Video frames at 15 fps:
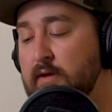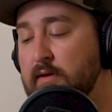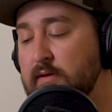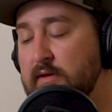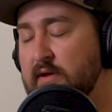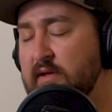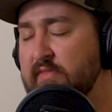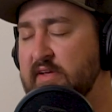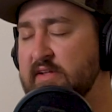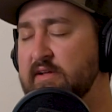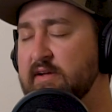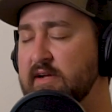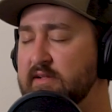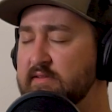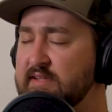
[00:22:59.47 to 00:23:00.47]
And
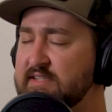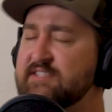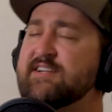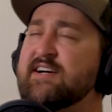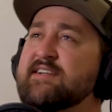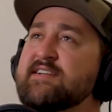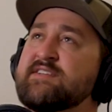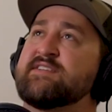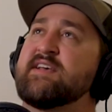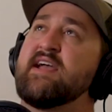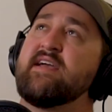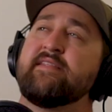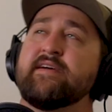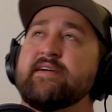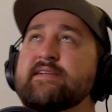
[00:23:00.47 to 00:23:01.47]
that that's not to
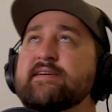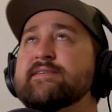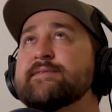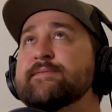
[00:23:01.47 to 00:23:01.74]
say that